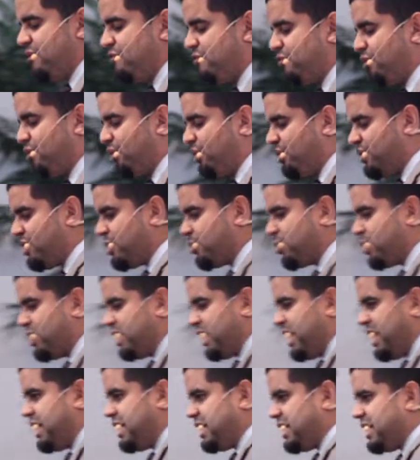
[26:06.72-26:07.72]
Before they
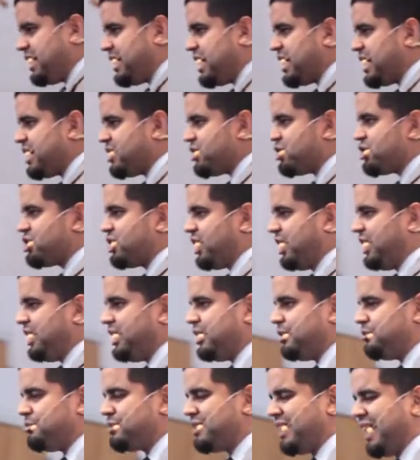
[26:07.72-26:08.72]
were naked and not
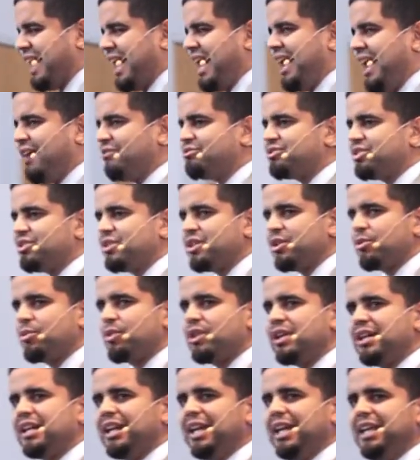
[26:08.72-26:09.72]
ashamed, after they
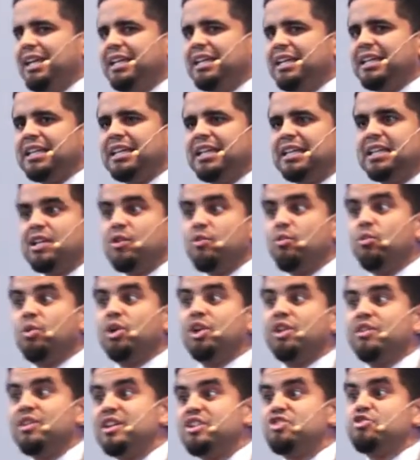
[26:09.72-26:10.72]
were naked, and then
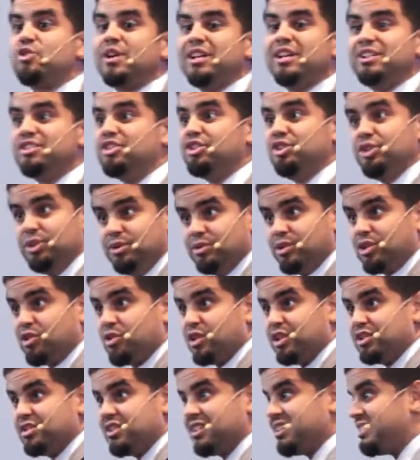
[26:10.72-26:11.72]
what are they trying to do,
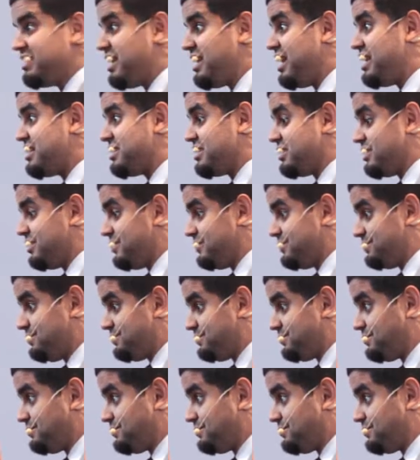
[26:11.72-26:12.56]
according to the text?